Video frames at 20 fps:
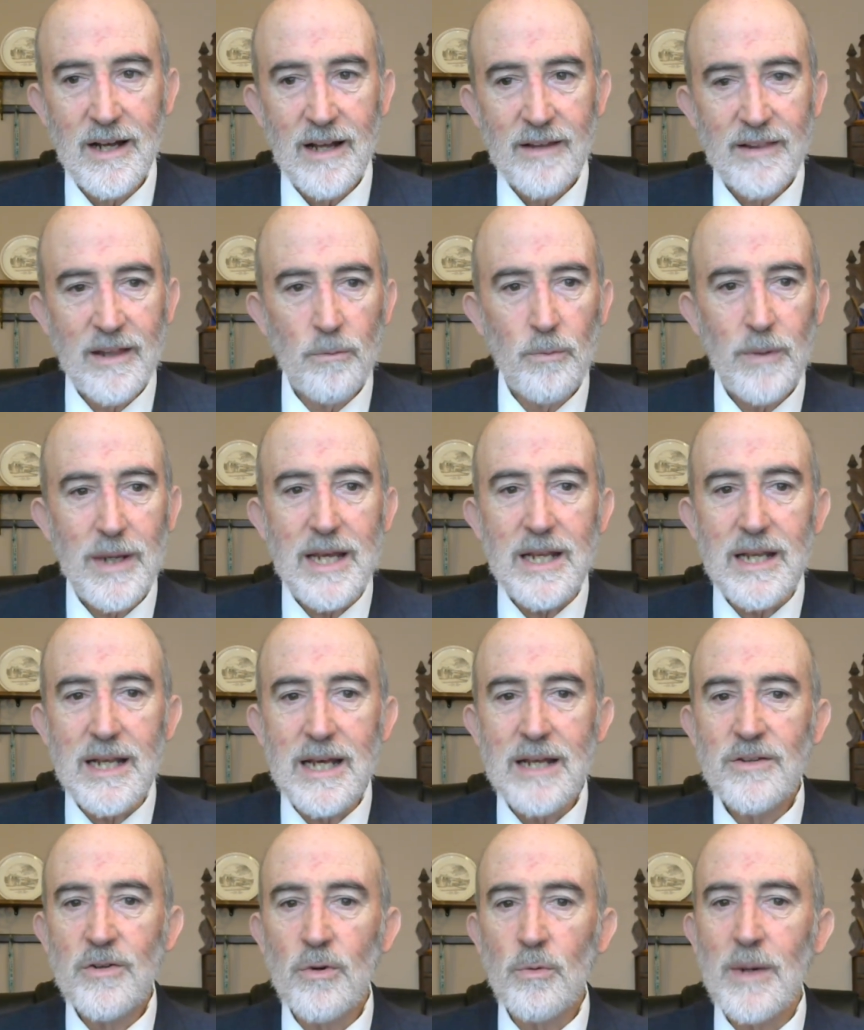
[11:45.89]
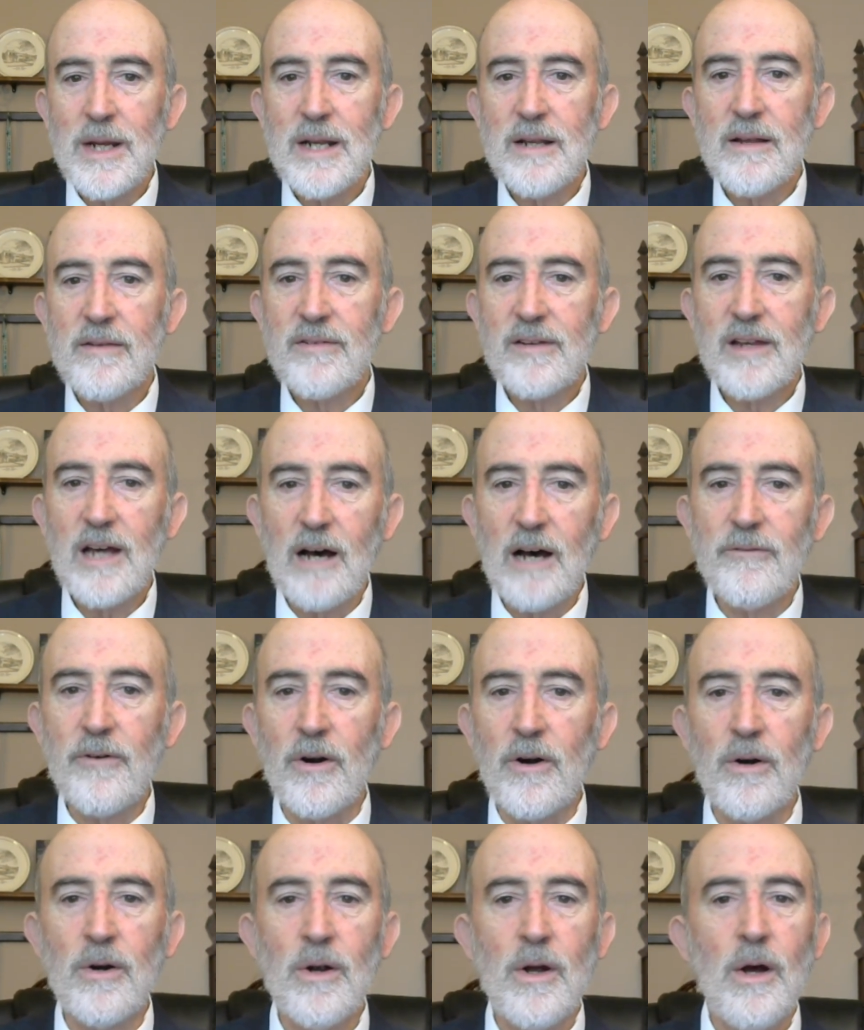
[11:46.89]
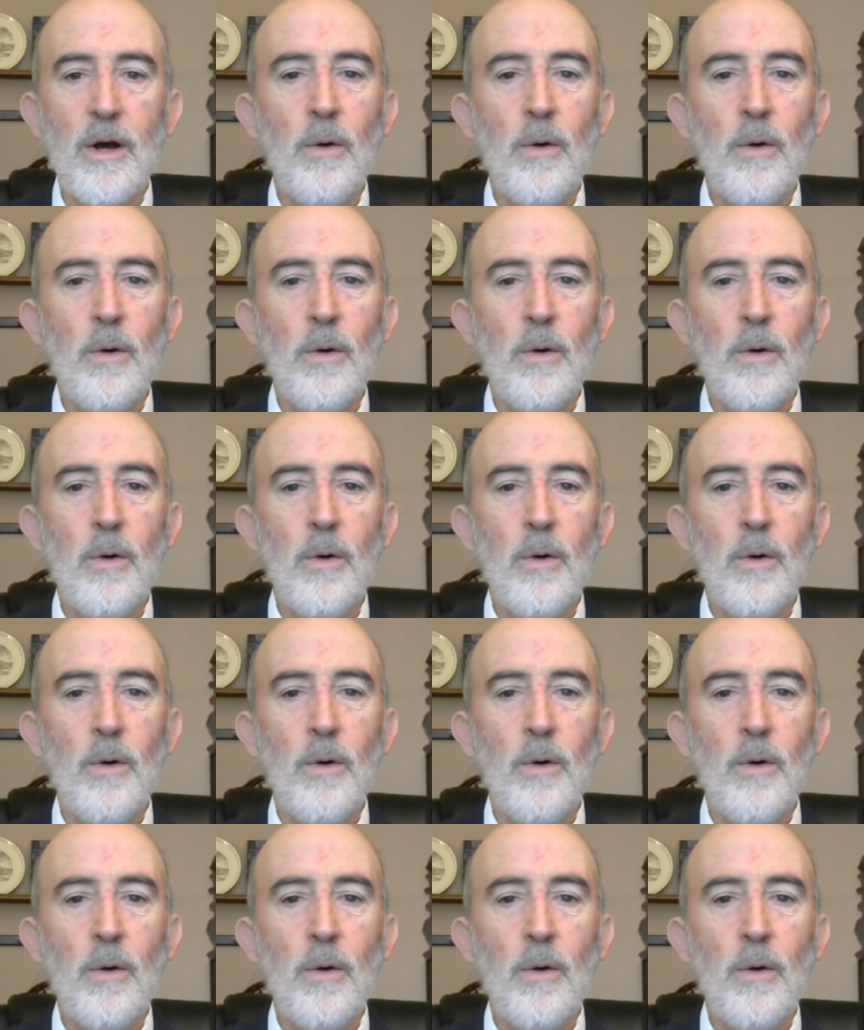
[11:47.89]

then we need to rediscover